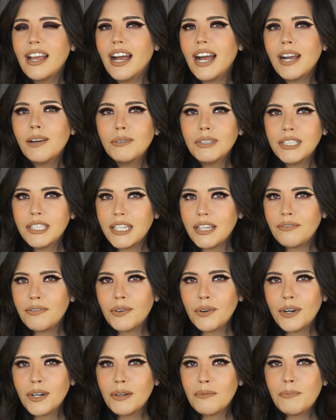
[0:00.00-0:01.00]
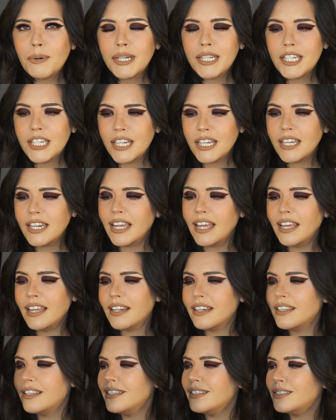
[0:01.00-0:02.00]
I would say if you're on a budget
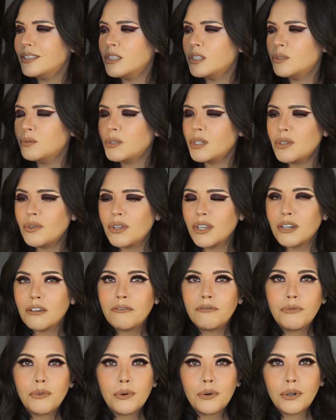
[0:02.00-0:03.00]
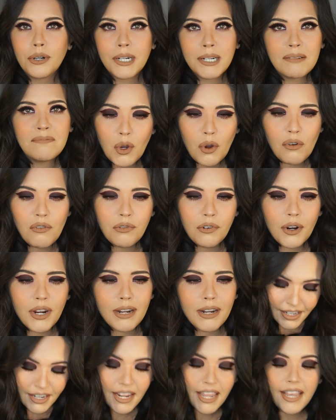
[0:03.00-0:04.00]
and this is what you can afford, go for
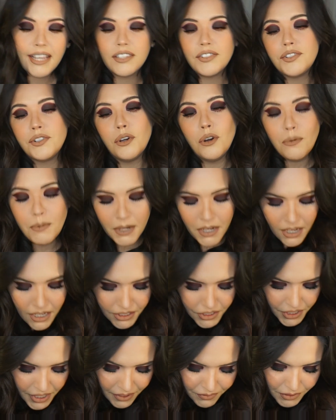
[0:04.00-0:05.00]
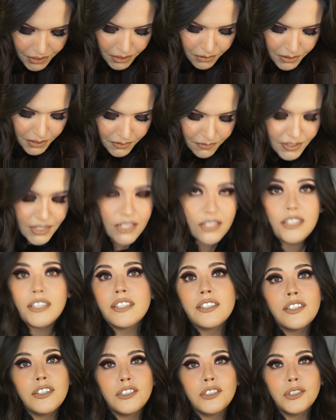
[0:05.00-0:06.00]
Next, oh my gosh, I have to get rid of these
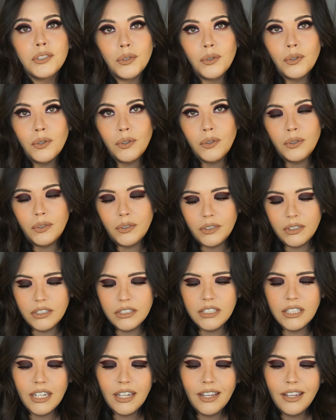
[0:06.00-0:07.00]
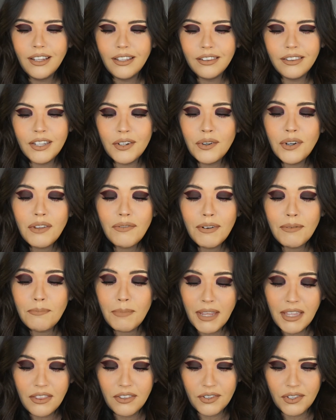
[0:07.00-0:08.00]
because they're so old. They don't even
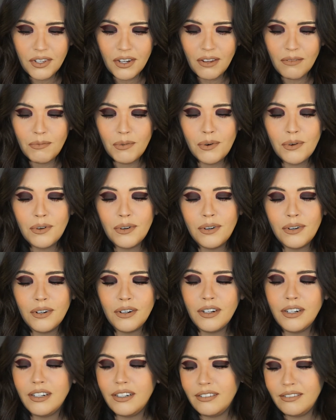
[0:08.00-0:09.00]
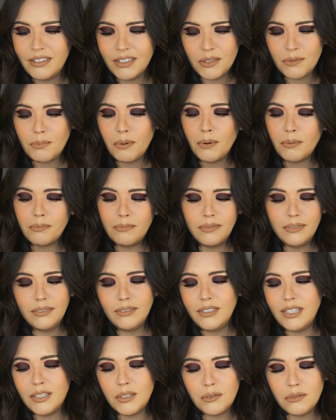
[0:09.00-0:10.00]
make this anymore. It's
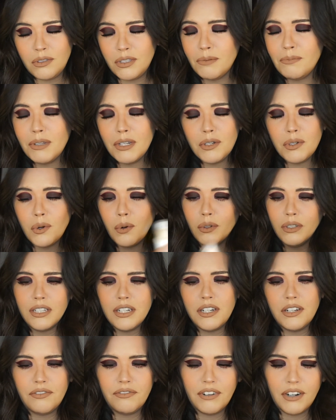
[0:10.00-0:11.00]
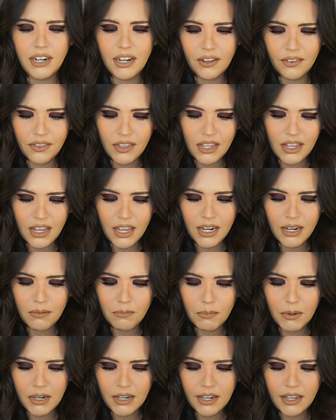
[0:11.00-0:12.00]
something totally different now. The
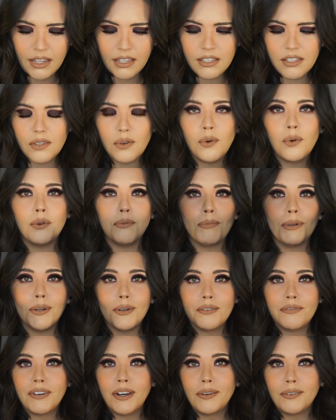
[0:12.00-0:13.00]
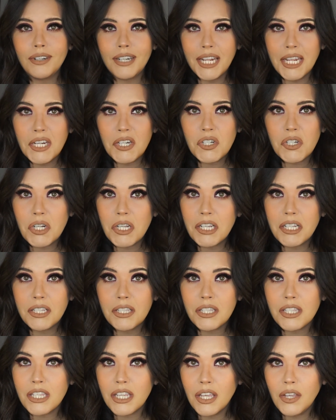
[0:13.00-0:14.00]
Ereperes Oat Milk
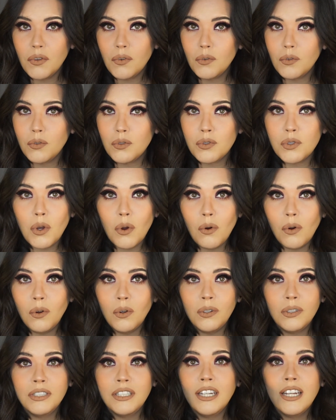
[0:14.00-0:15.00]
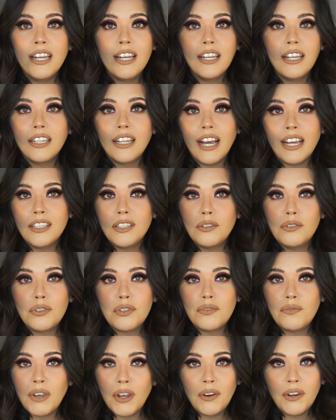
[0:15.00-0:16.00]
Foundations. So old. I
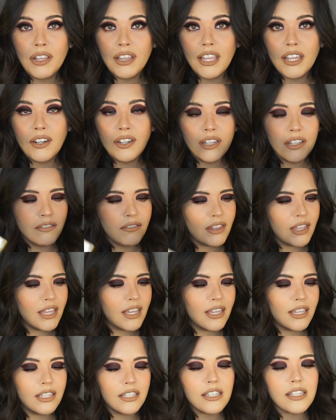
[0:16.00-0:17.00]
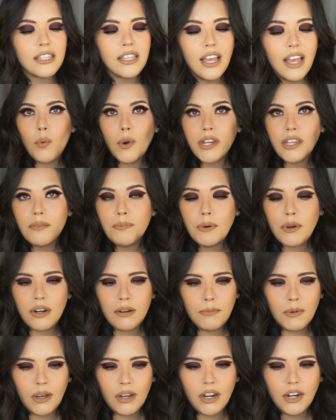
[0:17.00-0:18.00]
used very little of these. When you put
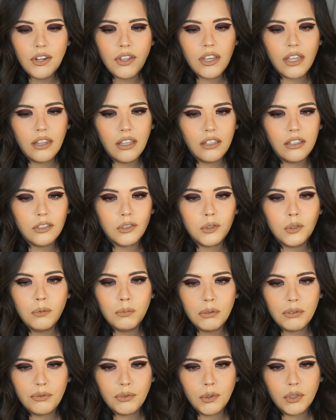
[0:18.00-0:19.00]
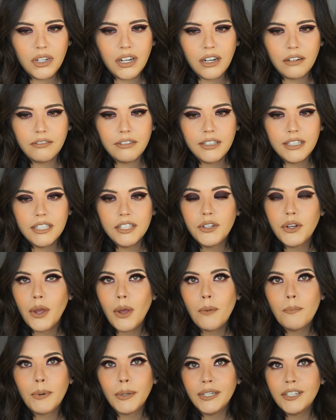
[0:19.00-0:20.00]
them on, you get like this super full coverage,
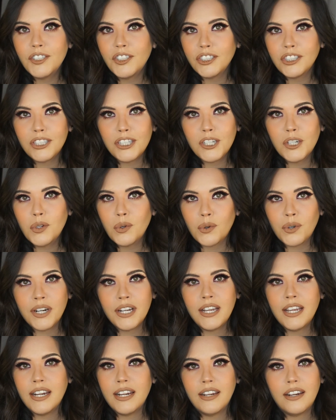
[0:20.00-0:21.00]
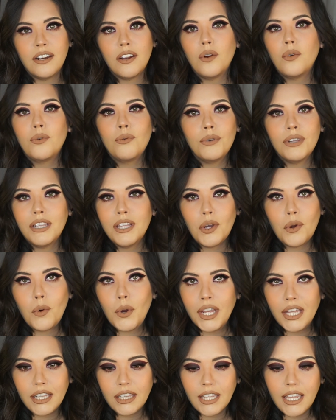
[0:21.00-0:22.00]
but it just degraded really
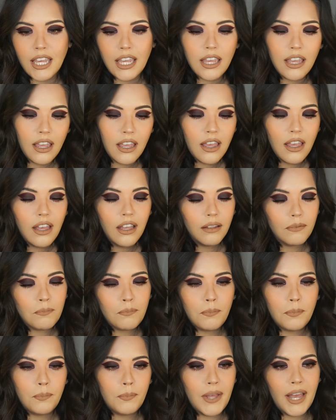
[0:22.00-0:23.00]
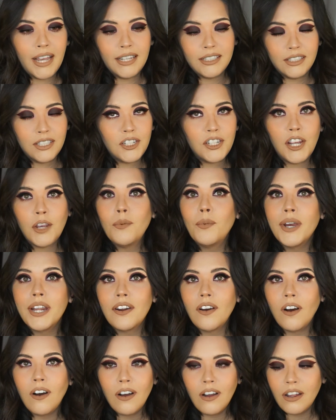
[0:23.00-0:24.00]
quickly as the day
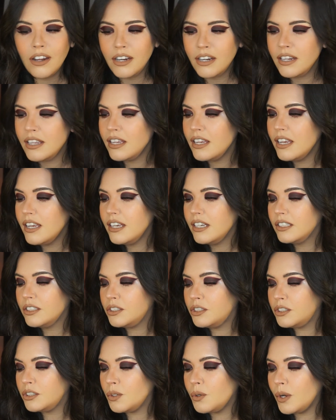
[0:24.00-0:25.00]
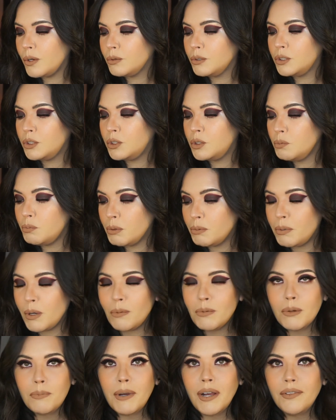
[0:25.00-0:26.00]
went on. So I was super
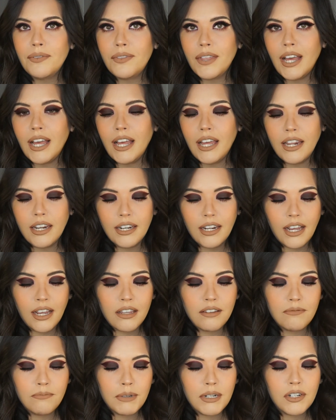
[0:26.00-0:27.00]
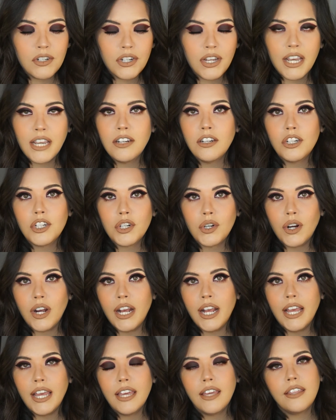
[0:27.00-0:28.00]
bummed about that. I've been dying to
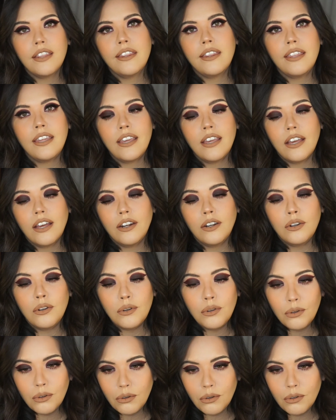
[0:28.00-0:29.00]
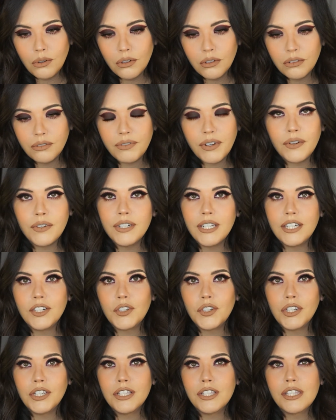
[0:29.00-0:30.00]
try the new
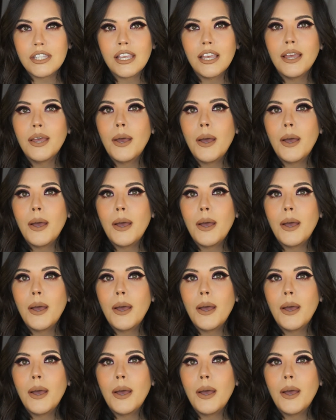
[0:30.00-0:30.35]
foundations,